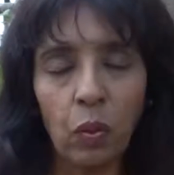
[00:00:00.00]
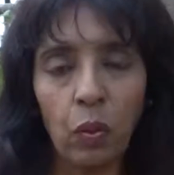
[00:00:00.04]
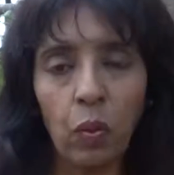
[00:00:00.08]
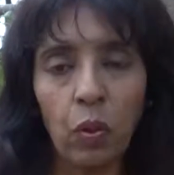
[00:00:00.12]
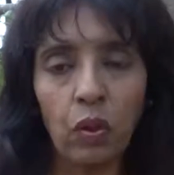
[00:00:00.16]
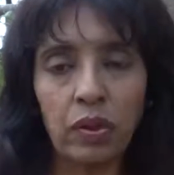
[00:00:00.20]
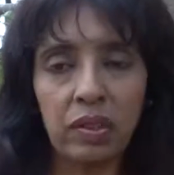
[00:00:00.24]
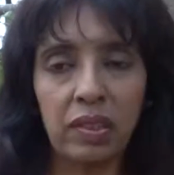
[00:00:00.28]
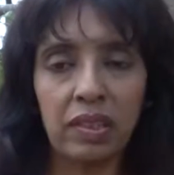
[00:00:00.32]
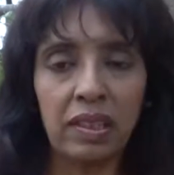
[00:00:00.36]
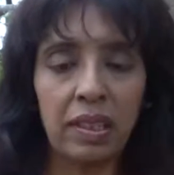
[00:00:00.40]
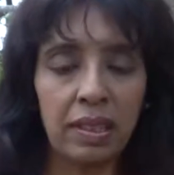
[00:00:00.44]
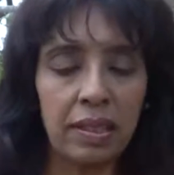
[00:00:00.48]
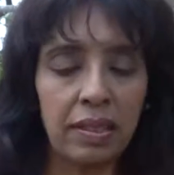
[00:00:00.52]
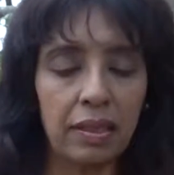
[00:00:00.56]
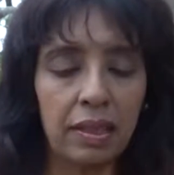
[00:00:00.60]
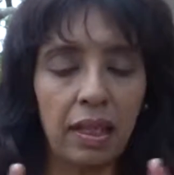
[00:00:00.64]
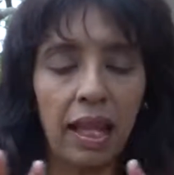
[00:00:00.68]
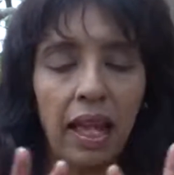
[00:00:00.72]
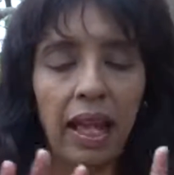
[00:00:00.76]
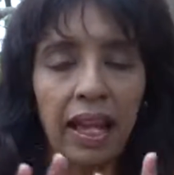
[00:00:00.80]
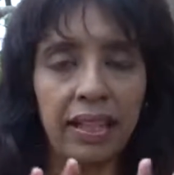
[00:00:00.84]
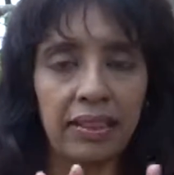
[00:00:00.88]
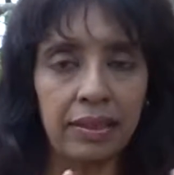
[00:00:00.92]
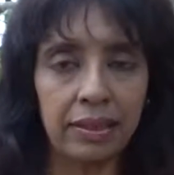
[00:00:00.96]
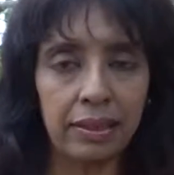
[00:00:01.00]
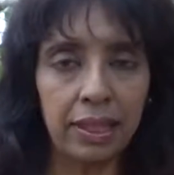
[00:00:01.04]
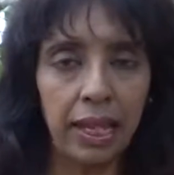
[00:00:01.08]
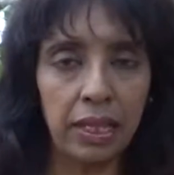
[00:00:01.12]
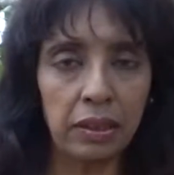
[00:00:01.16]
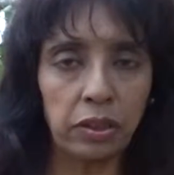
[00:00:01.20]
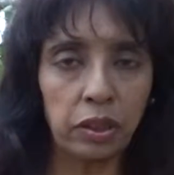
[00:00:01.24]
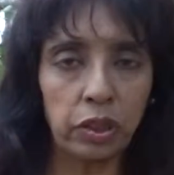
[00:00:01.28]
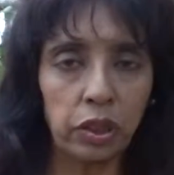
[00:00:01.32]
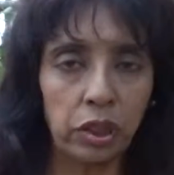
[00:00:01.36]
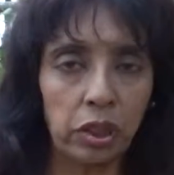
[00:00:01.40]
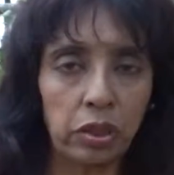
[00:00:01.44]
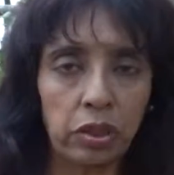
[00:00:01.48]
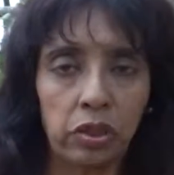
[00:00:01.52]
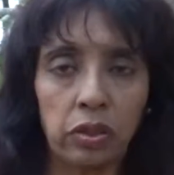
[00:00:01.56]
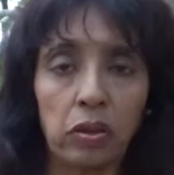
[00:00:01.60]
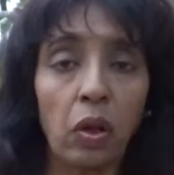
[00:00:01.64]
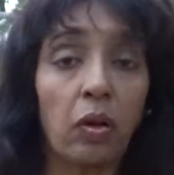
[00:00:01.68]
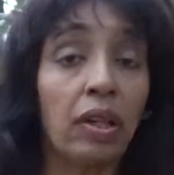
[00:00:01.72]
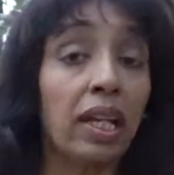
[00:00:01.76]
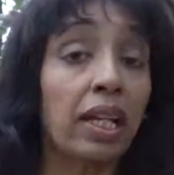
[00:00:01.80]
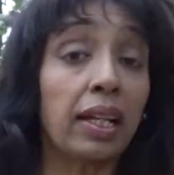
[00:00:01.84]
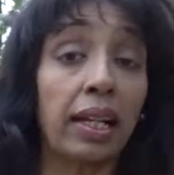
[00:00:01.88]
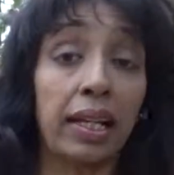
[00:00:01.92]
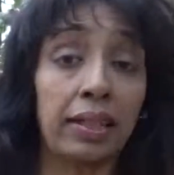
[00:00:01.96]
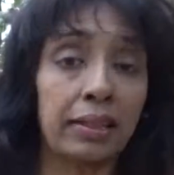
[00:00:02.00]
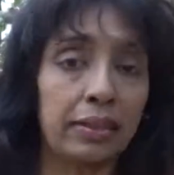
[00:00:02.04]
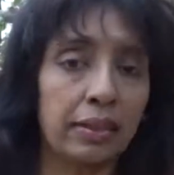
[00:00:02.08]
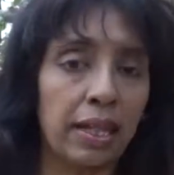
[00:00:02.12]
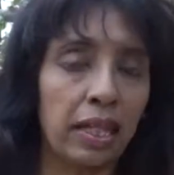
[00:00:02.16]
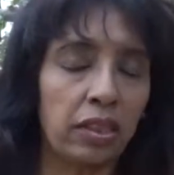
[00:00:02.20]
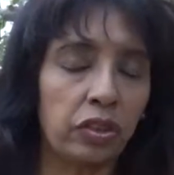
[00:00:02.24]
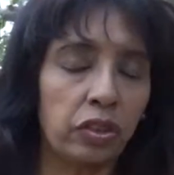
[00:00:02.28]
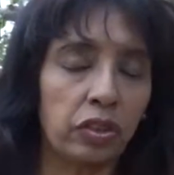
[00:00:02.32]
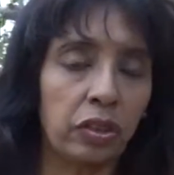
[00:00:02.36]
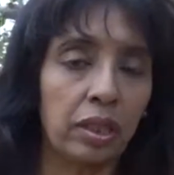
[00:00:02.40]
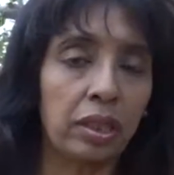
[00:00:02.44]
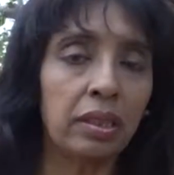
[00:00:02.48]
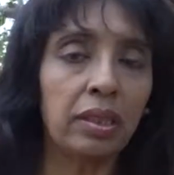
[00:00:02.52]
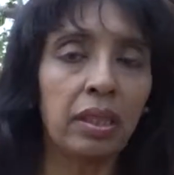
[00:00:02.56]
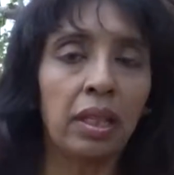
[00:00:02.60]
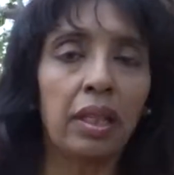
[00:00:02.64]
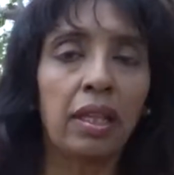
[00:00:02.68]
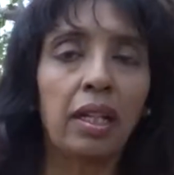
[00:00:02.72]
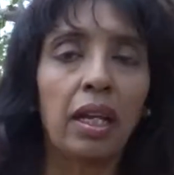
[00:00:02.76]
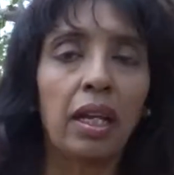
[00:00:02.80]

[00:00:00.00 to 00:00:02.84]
was this extension, socket extension,